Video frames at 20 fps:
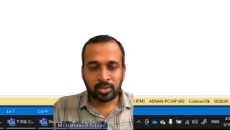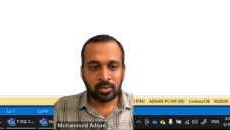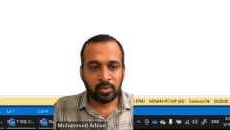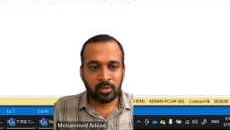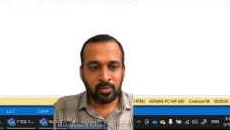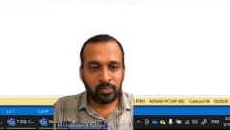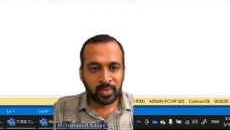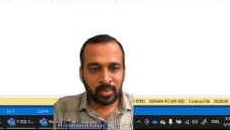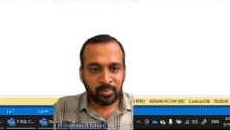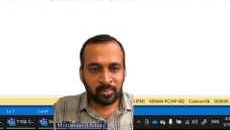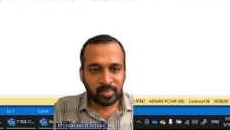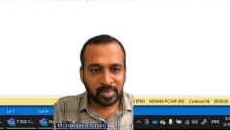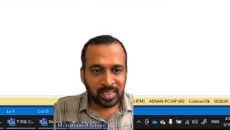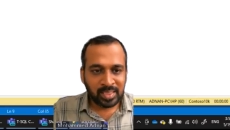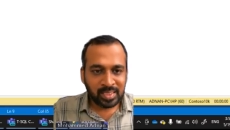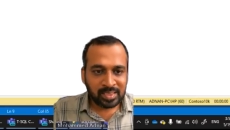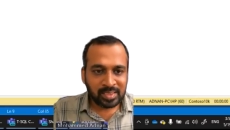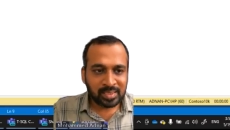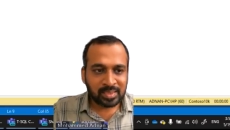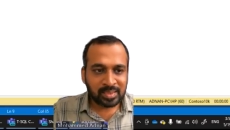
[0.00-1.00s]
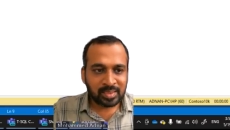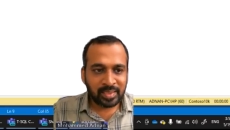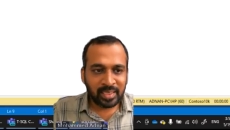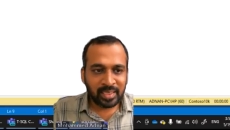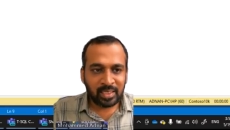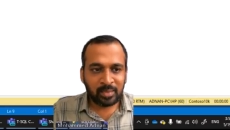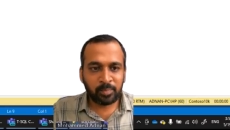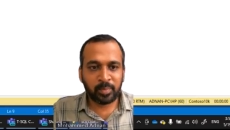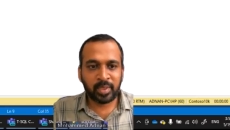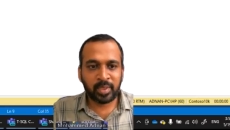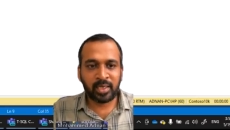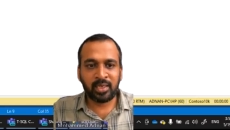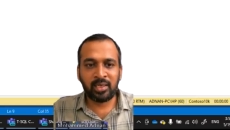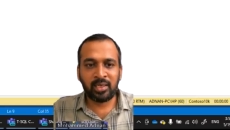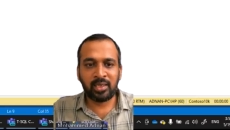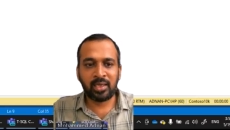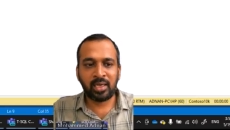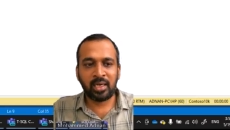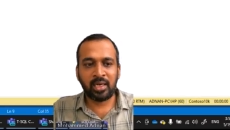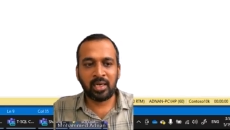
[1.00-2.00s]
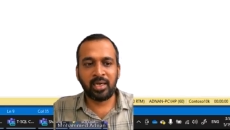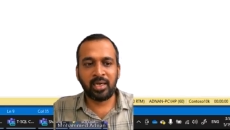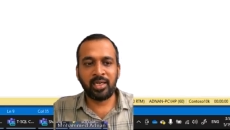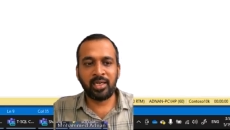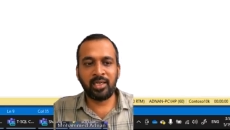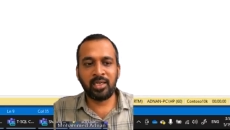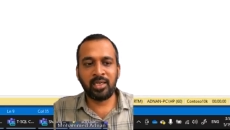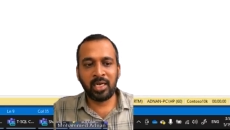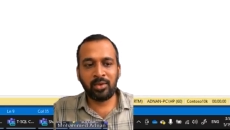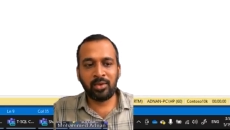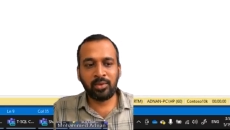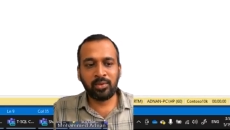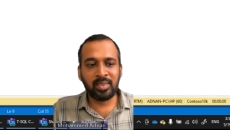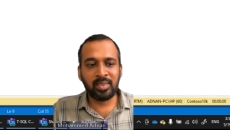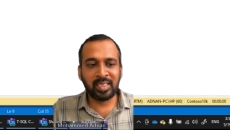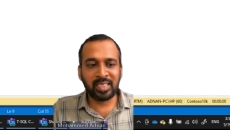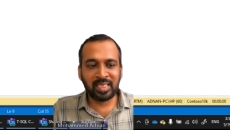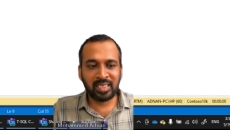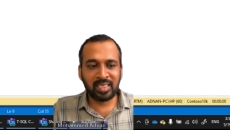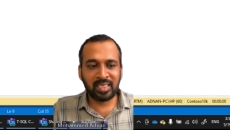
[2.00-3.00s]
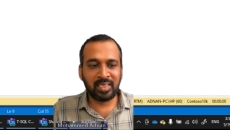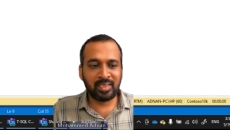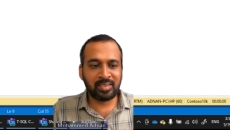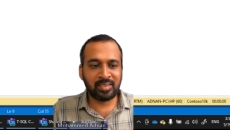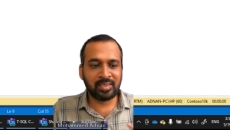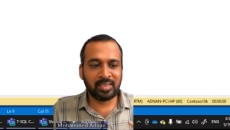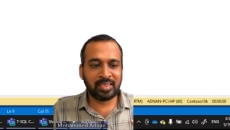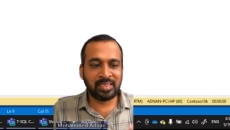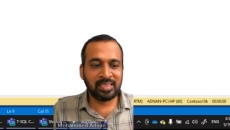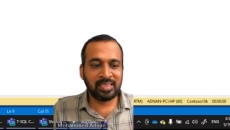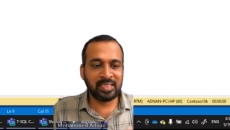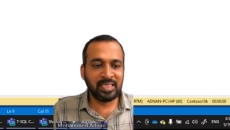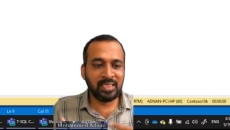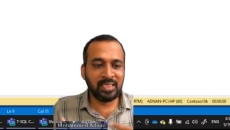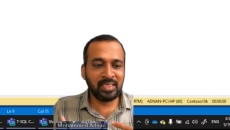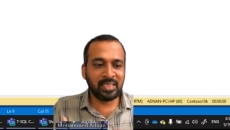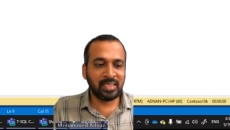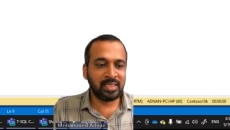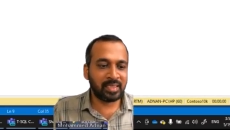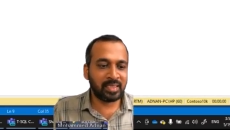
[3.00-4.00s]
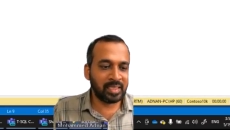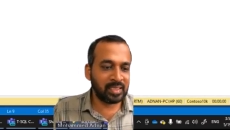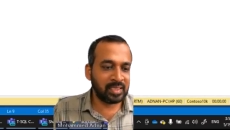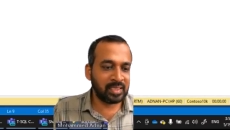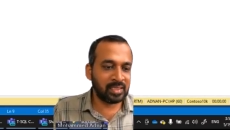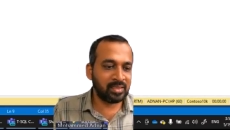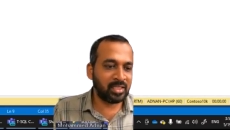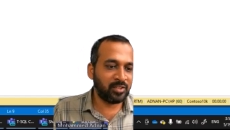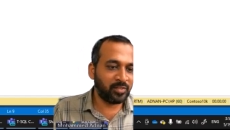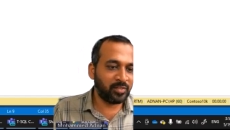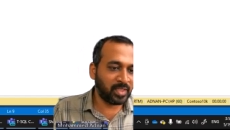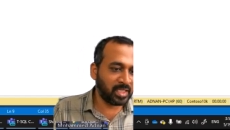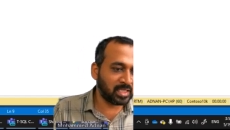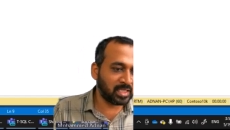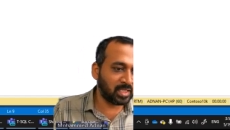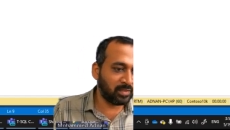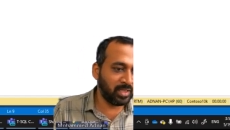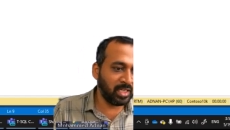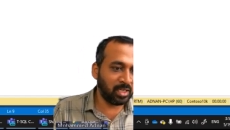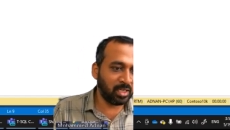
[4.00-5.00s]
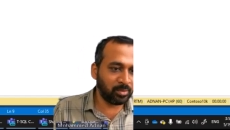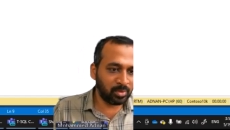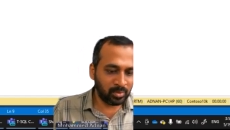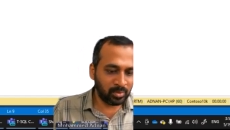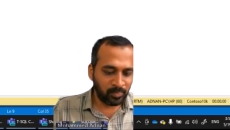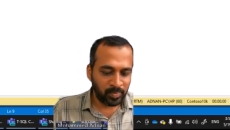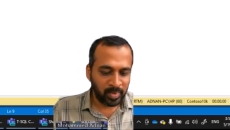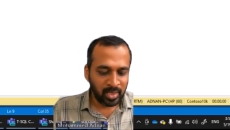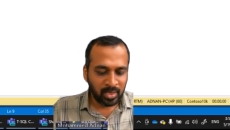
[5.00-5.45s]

So from this statement, I had to neglect the green and red color if it is available.